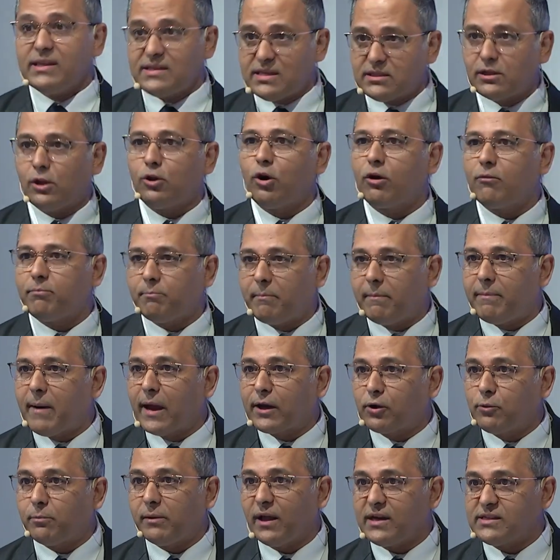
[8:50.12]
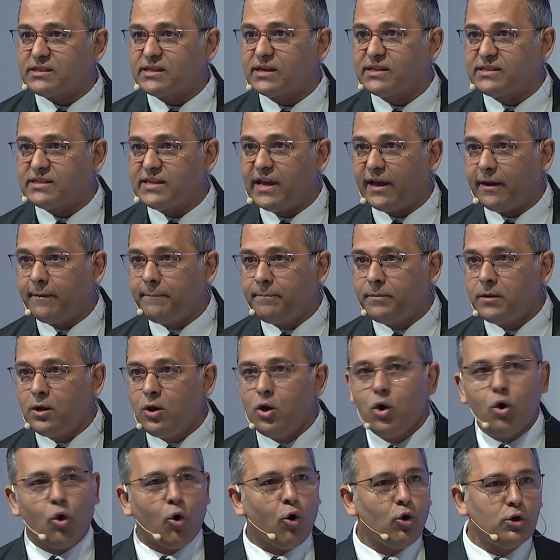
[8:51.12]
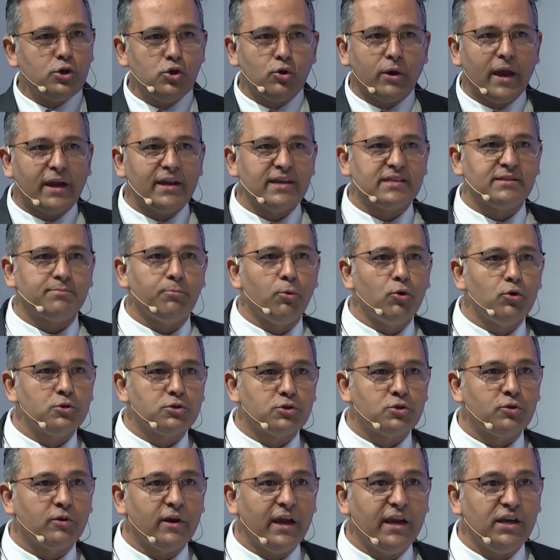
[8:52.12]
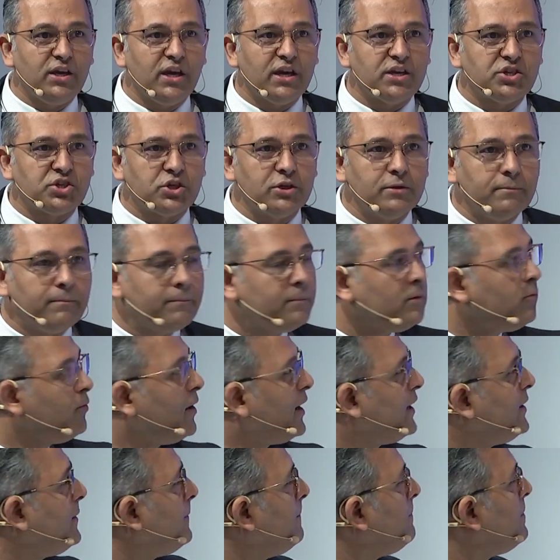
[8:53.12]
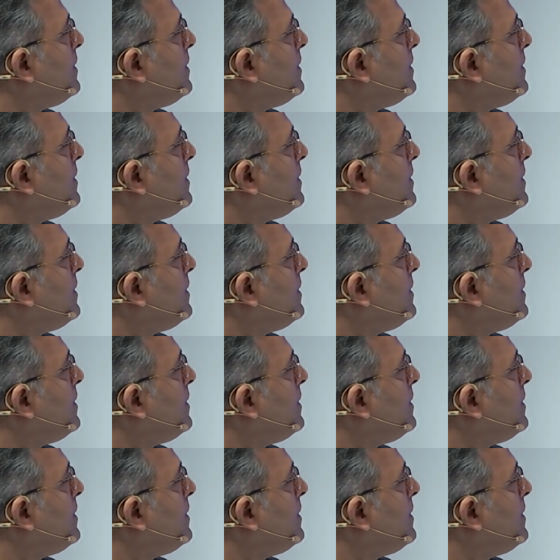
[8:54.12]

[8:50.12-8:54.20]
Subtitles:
There's a lot of microplastics there. Or you get exposed to radiation, right?